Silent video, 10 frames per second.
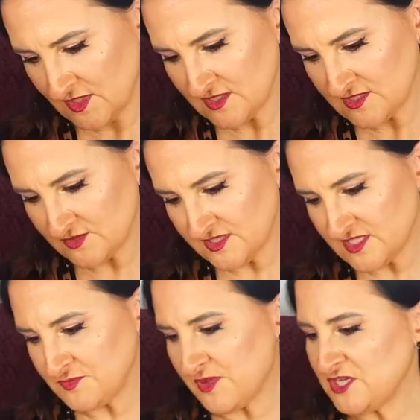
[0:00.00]
So this
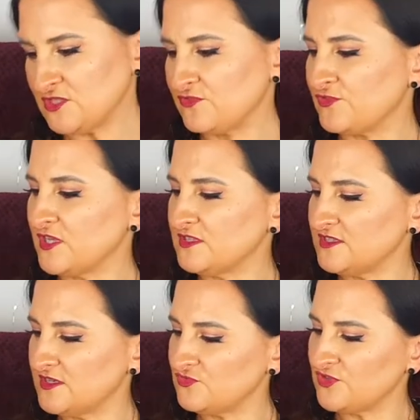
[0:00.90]
is Passion Fruit
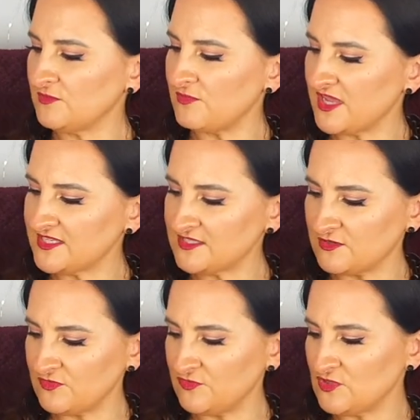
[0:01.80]
Dream Blaster
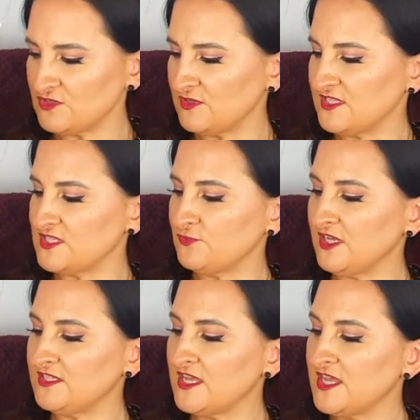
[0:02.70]
infused with a
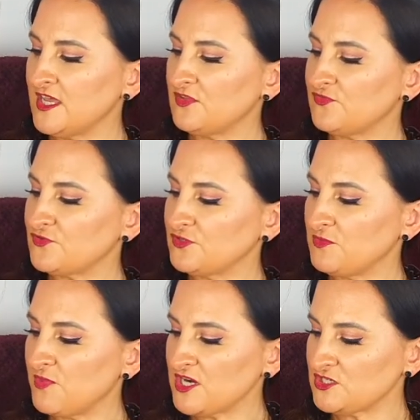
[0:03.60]
sweet and fruity
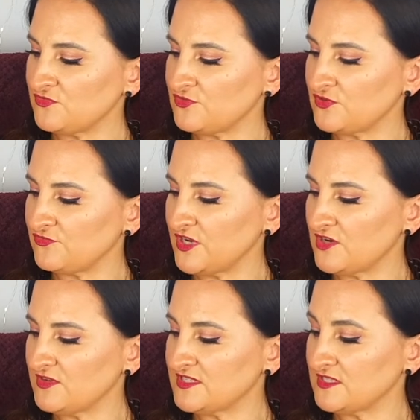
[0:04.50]
passion fruit
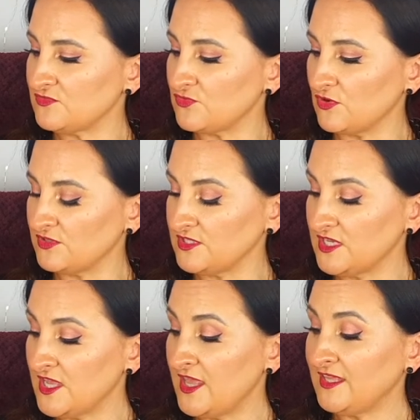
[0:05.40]
fragrance and the rosy
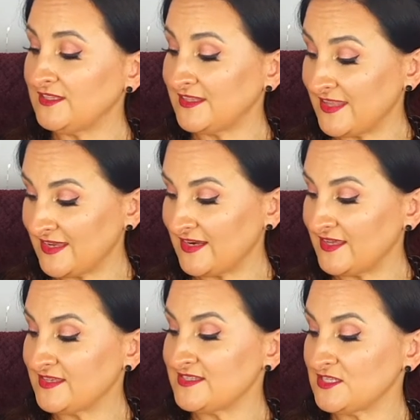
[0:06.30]
and ylang
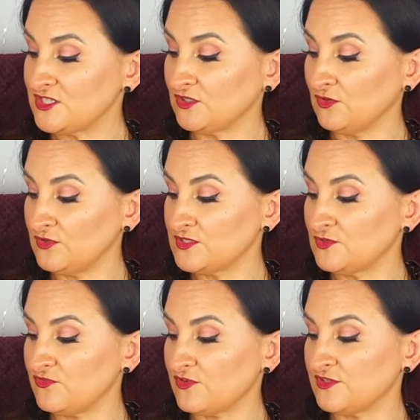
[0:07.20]
ylang essential oils.
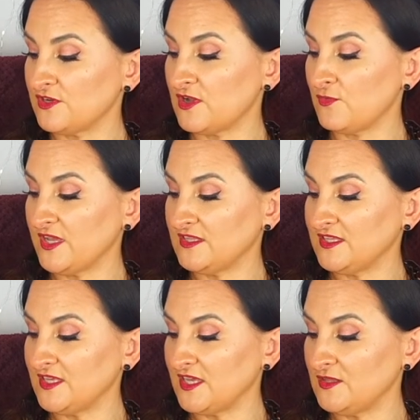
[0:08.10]
No further
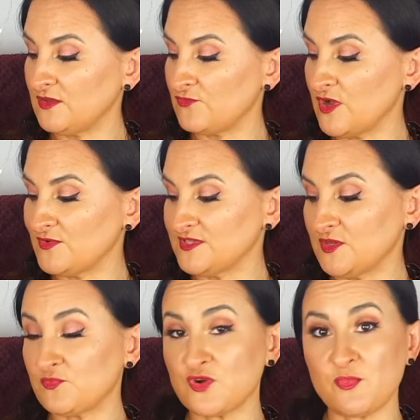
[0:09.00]
awakening and arousing
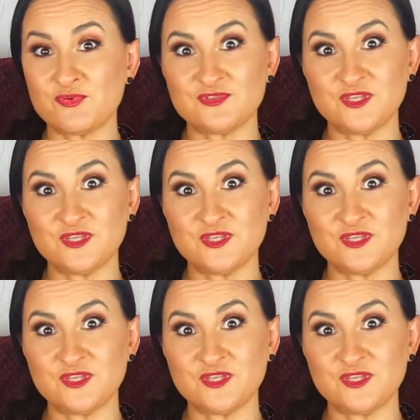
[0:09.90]
properties.